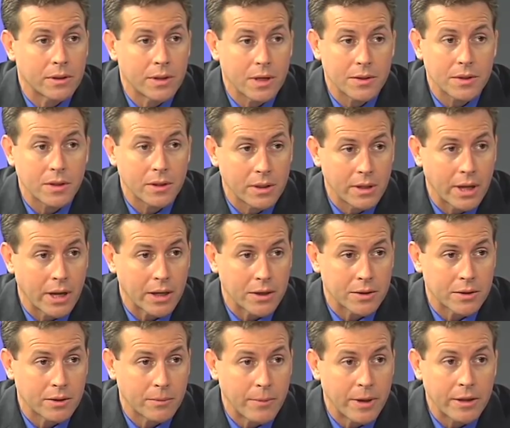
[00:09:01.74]
just in case,
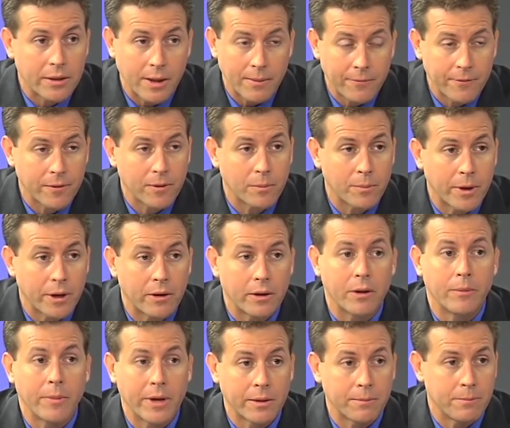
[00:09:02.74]
to make them feel better, to
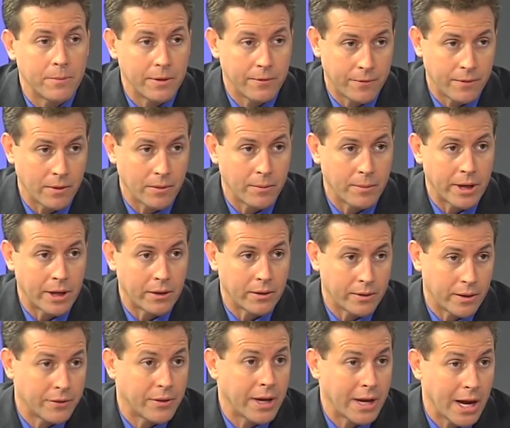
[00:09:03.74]
make me feel better,
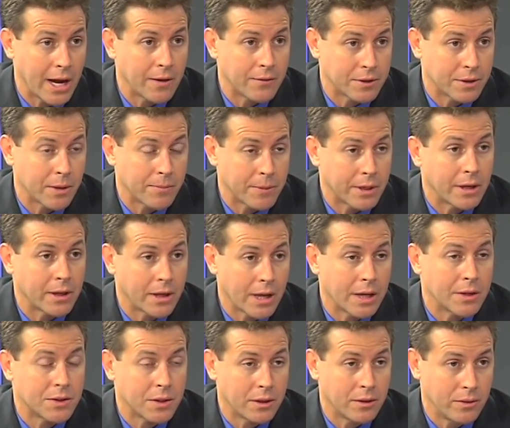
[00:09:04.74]
that they have something in
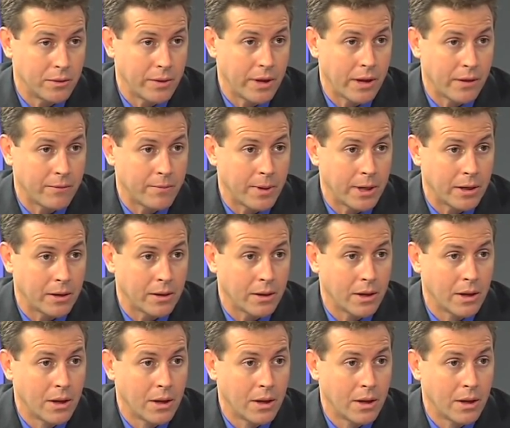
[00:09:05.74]
case they do have pain.